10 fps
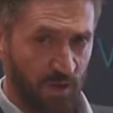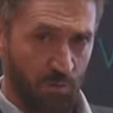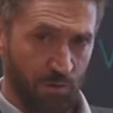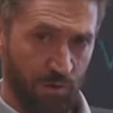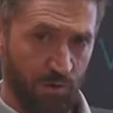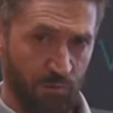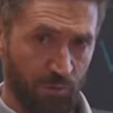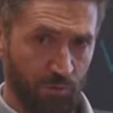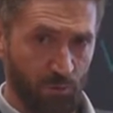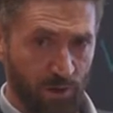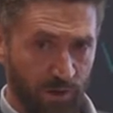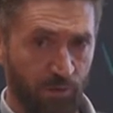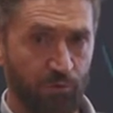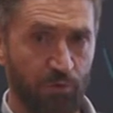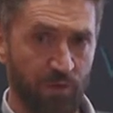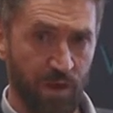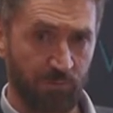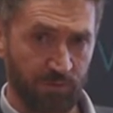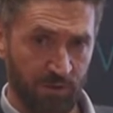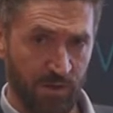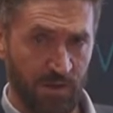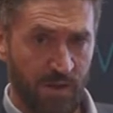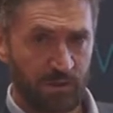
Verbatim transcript: We're, we're working through them to,